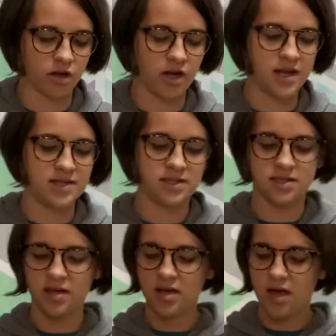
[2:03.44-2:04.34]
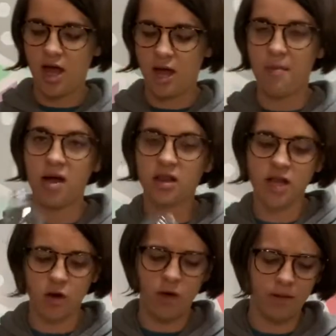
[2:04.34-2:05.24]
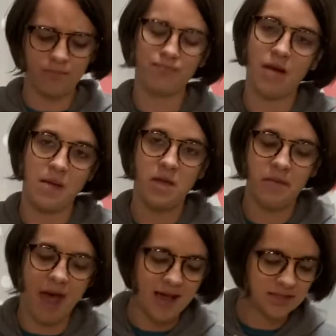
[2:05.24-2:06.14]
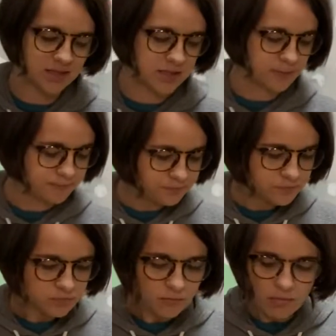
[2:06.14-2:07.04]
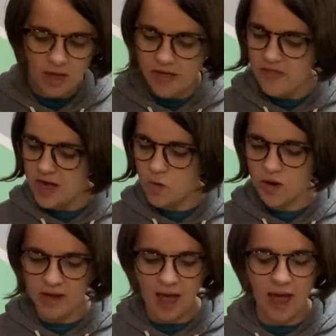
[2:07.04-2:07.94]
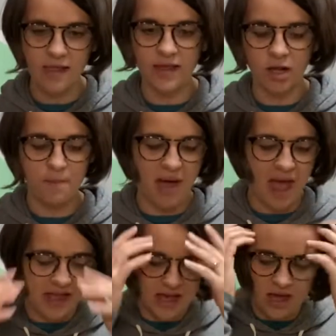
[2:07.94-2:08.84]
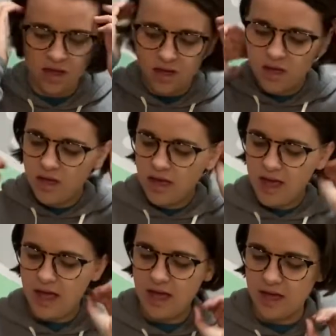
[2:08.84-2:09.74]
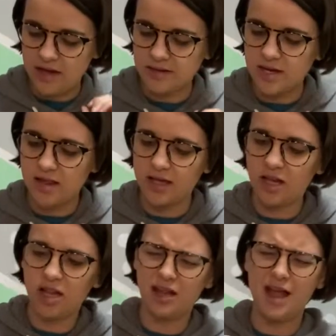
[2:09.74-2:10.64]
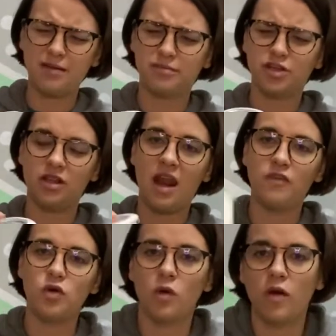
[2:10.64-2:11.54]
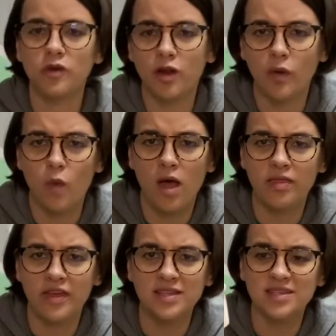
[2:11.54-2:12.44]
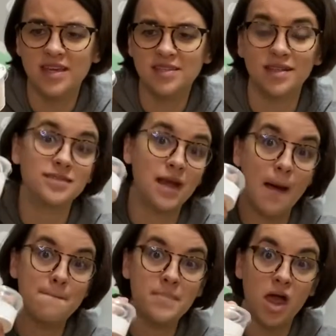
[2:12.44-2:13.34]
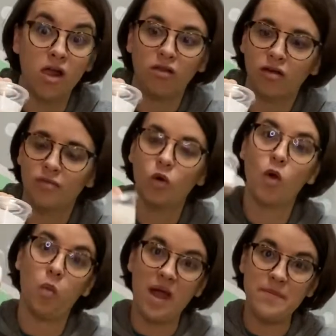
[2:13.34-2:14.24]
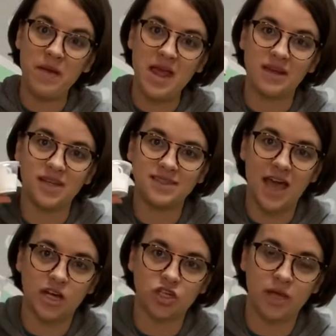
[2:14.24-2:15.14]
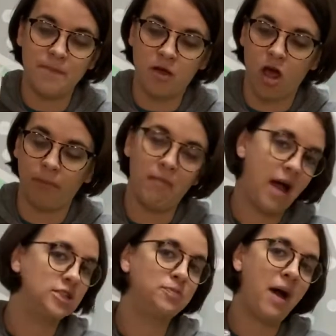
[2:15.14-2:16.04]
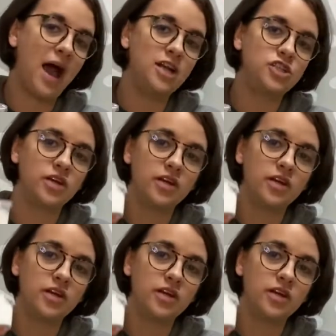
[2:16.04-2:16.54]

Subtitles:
it is. A clear one might be best. And then you would have got a little baggie and a little, I'm sure a lot of you are wondering what this is. It's not milk or white paint. It's actually called Mod Podge,